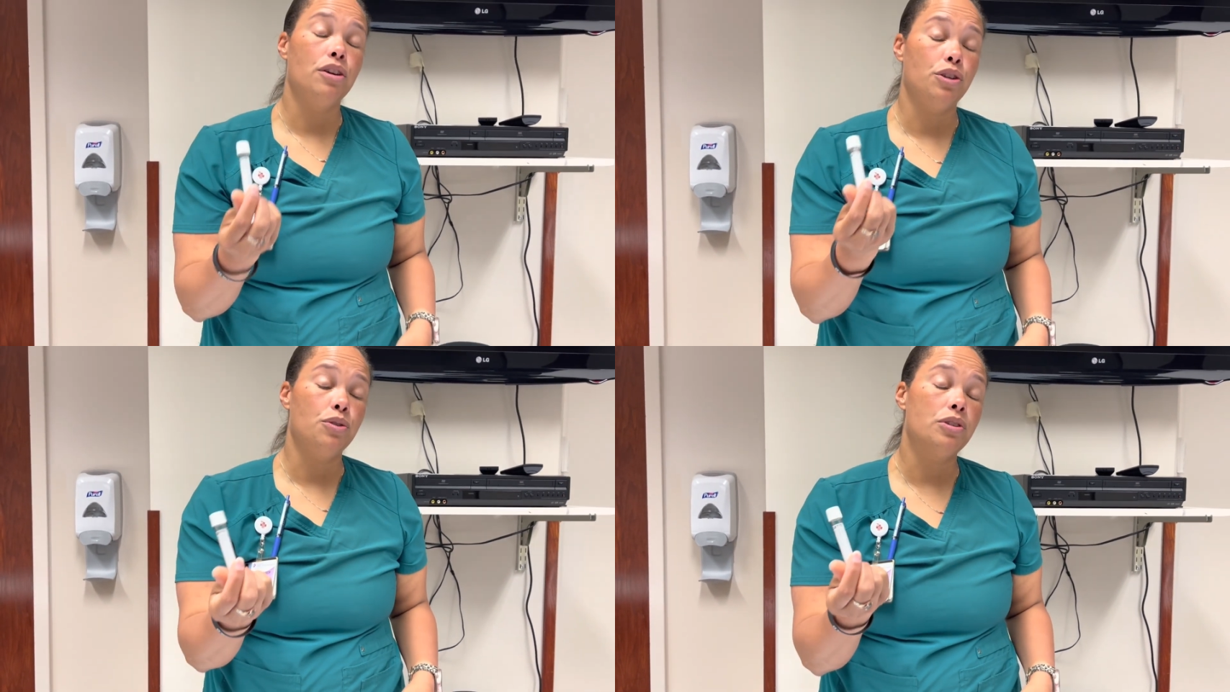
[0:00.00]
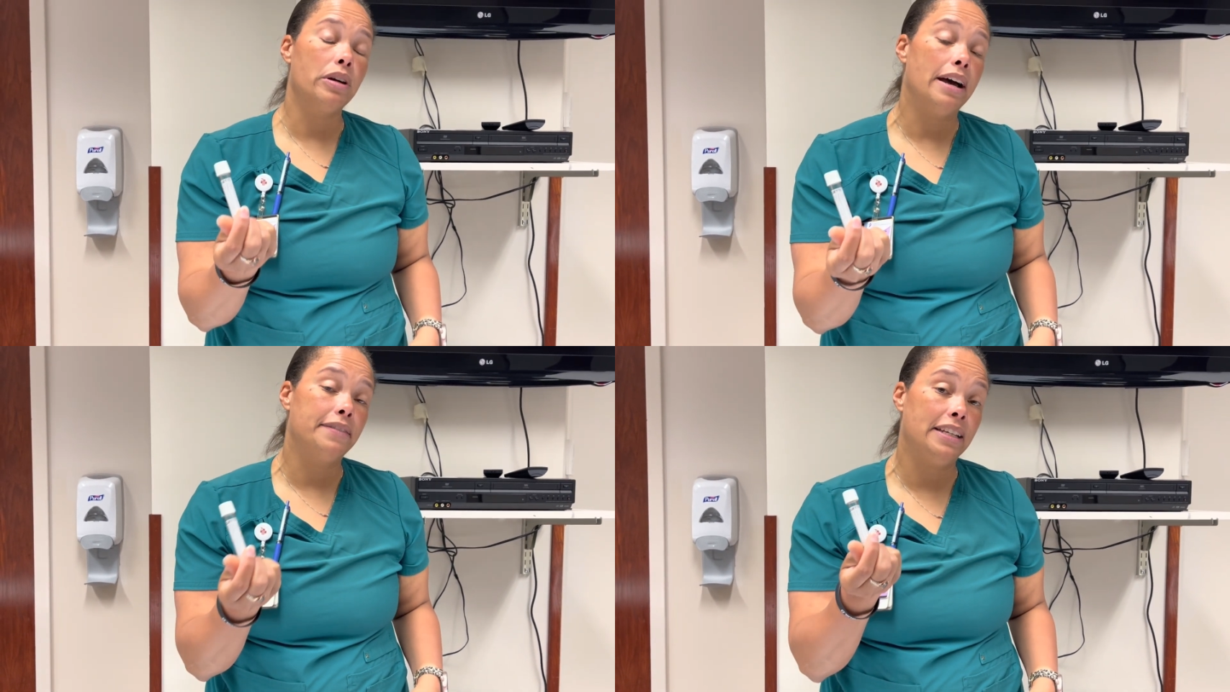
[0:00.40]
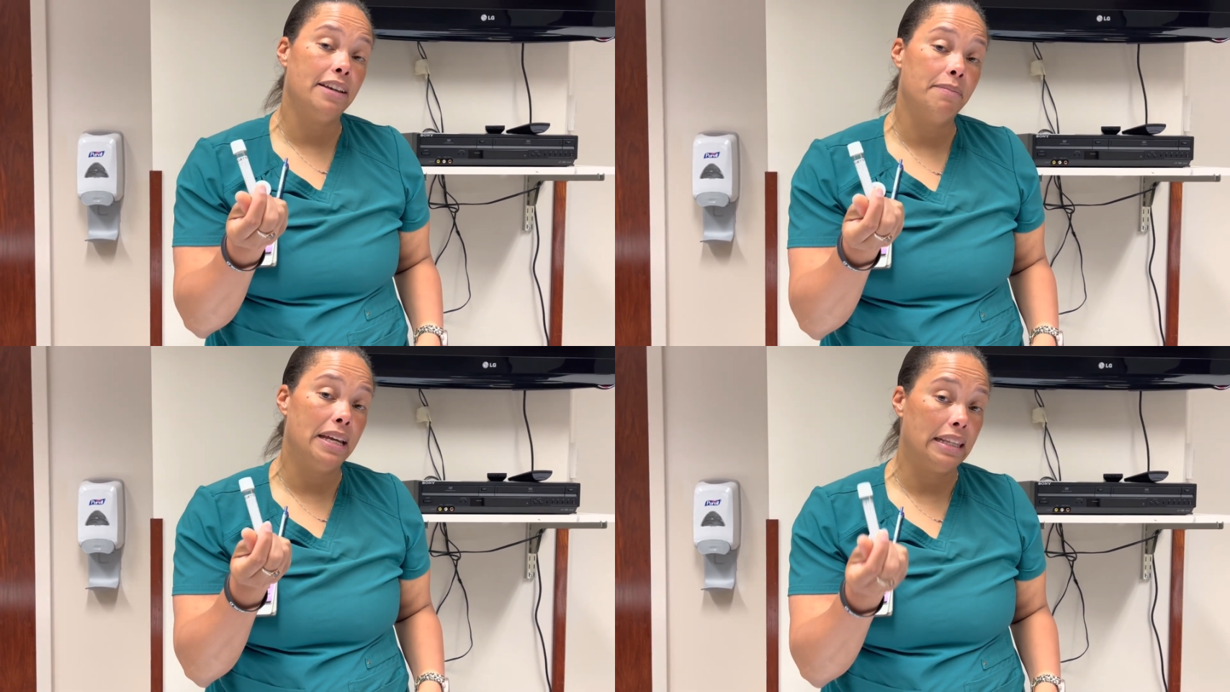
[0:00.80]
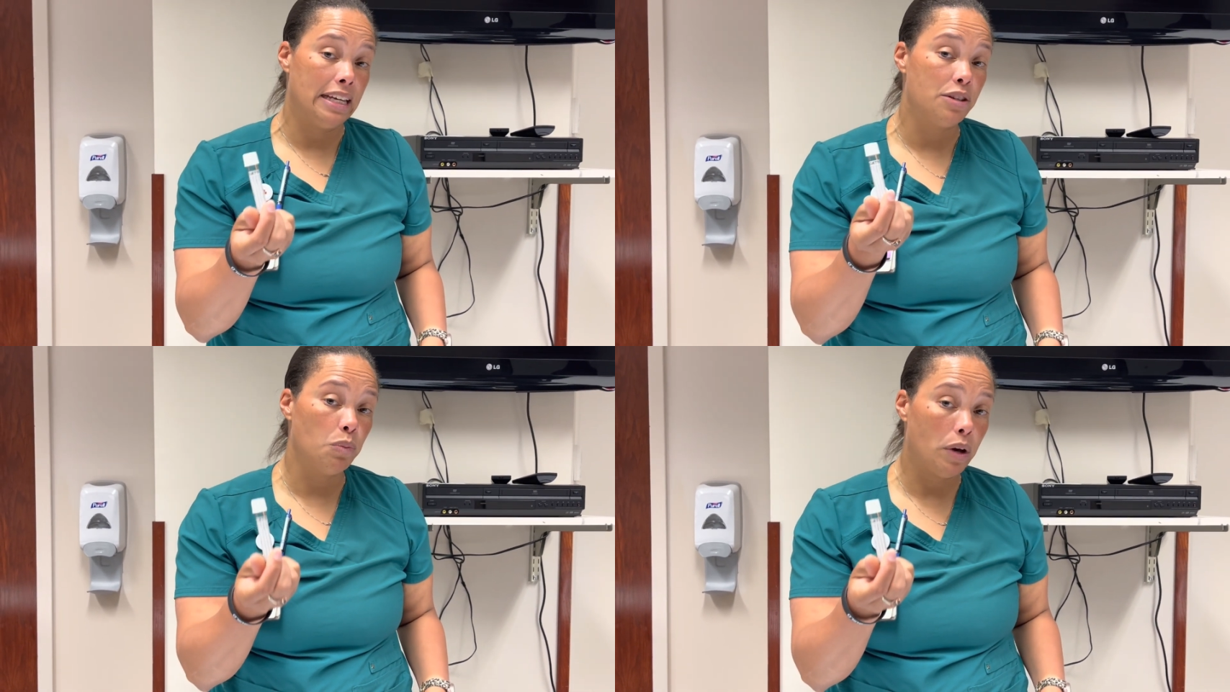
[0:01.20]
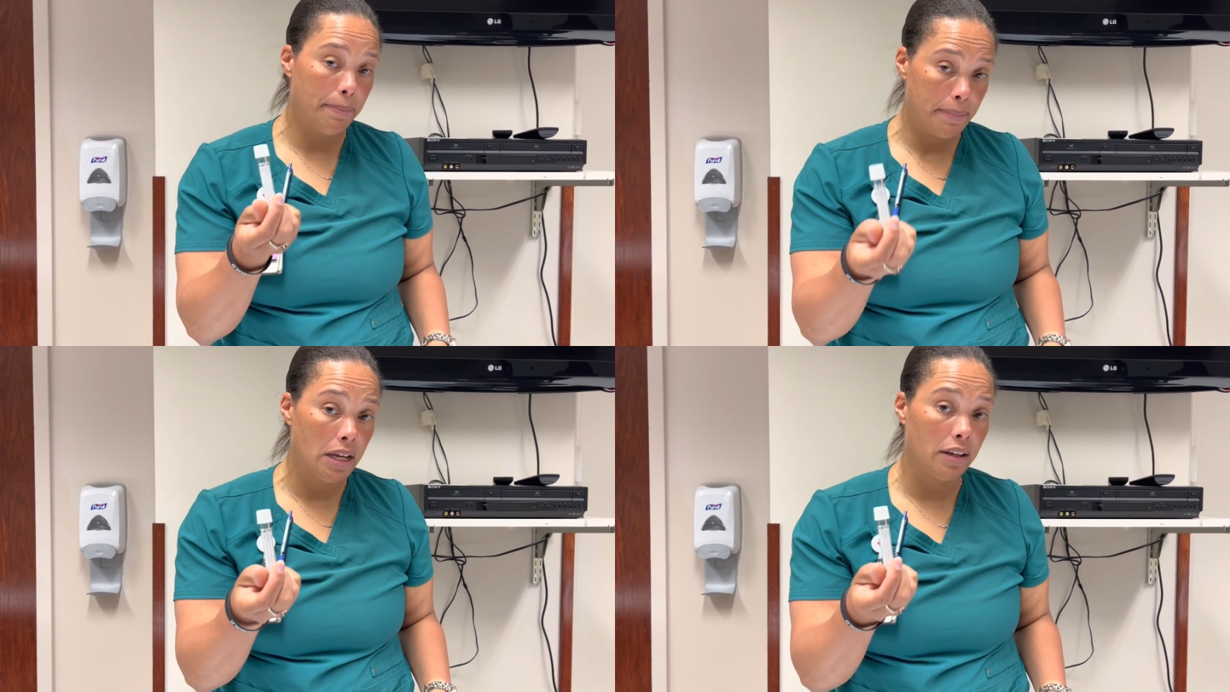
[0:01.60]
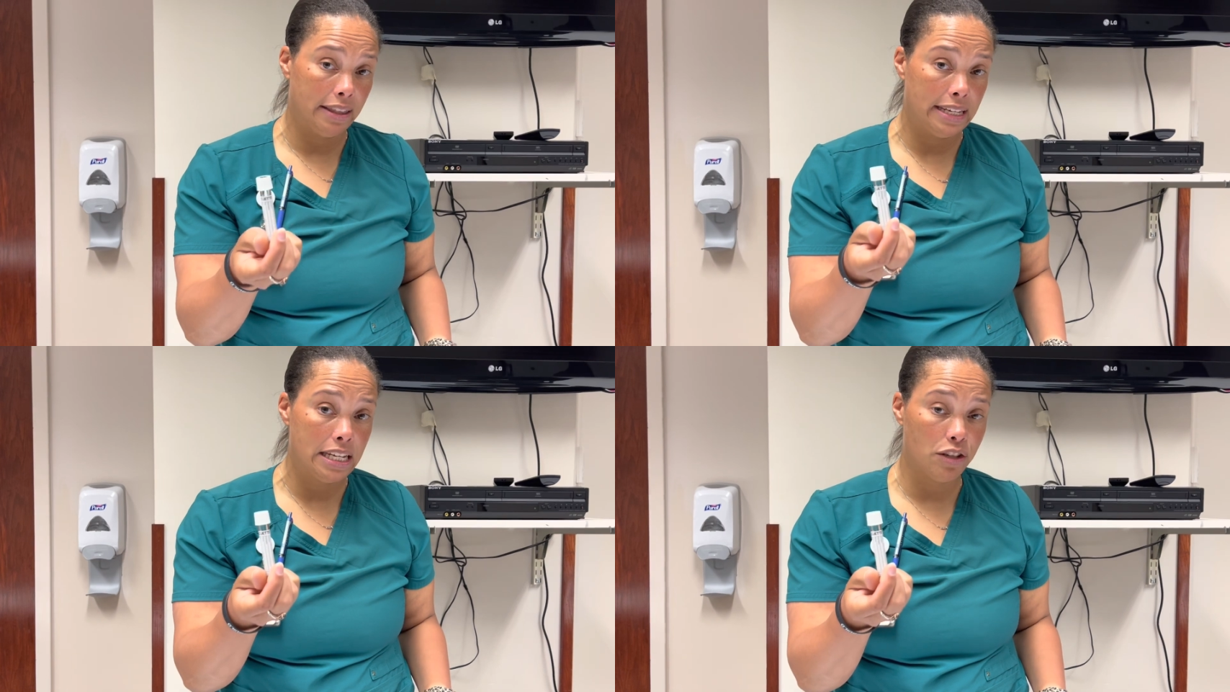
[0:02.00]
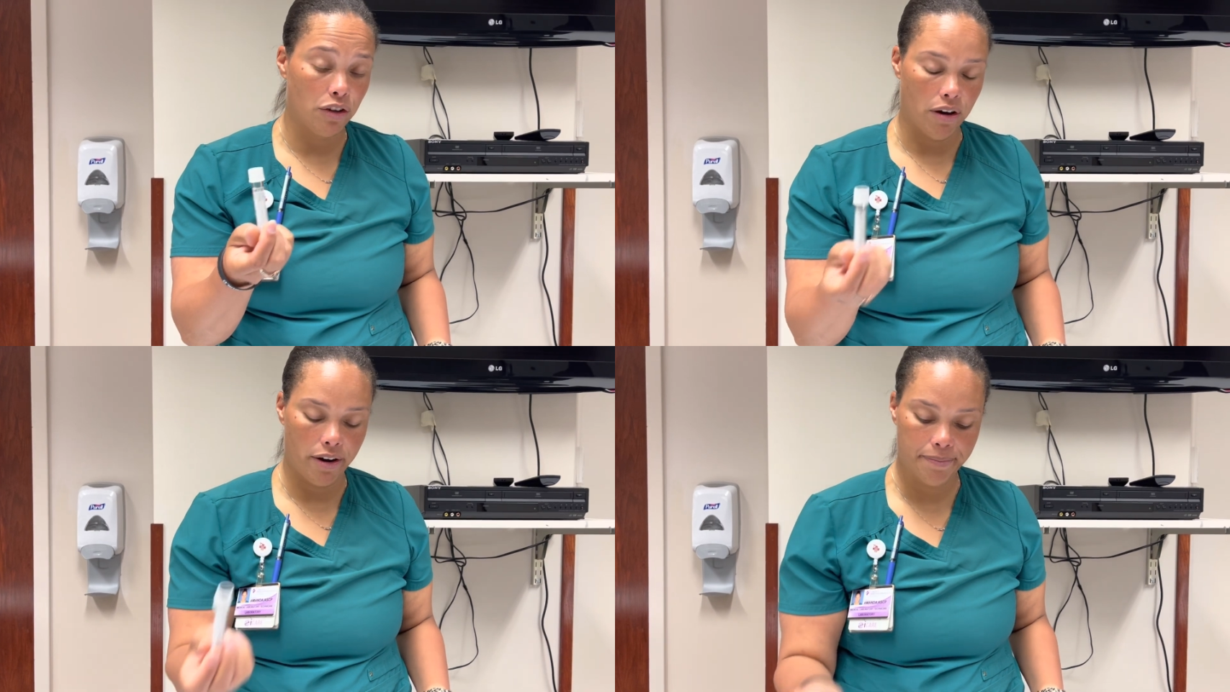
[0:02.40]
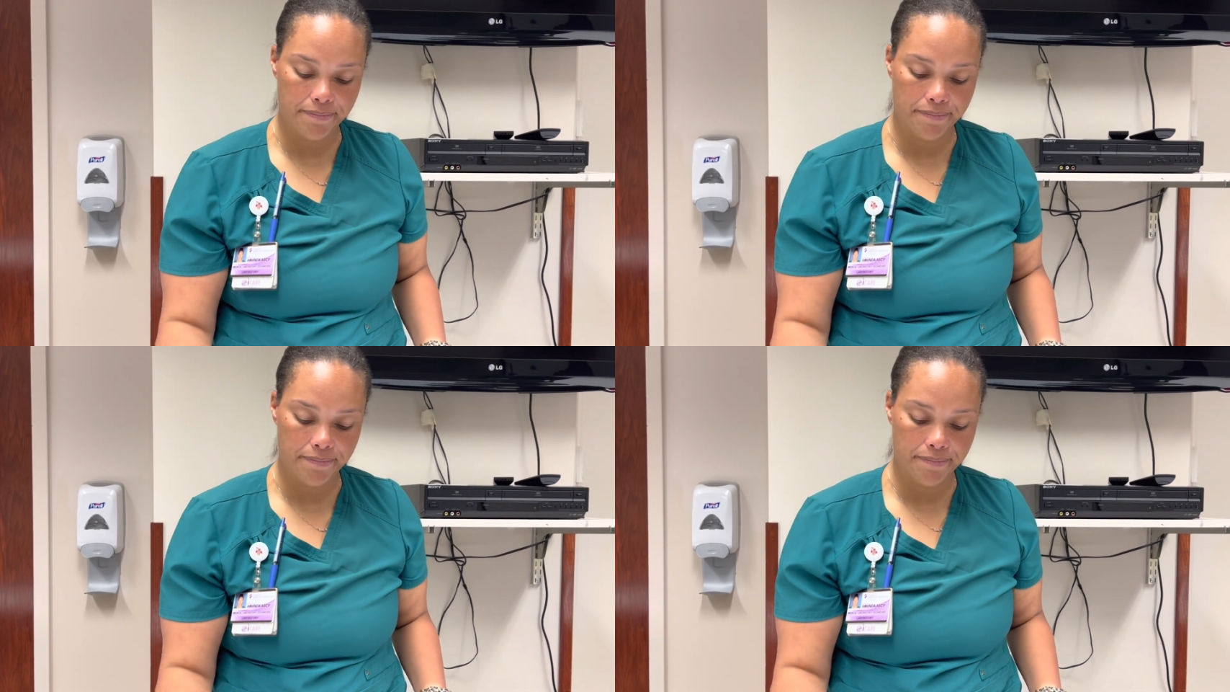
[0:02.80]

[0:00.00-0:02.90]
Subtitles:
you still have to give me at least 1 mil in the discard.